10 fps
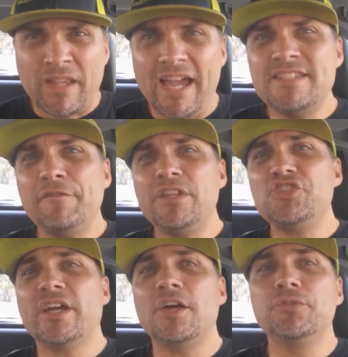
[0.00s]
And definitely
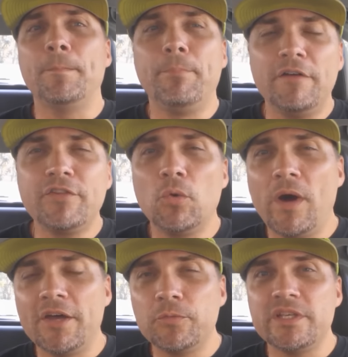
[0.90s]
check out the Buffalo
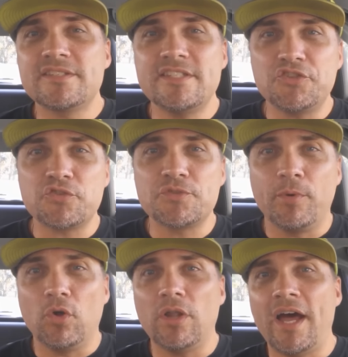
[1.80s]
Wild Wings Citrus Bowl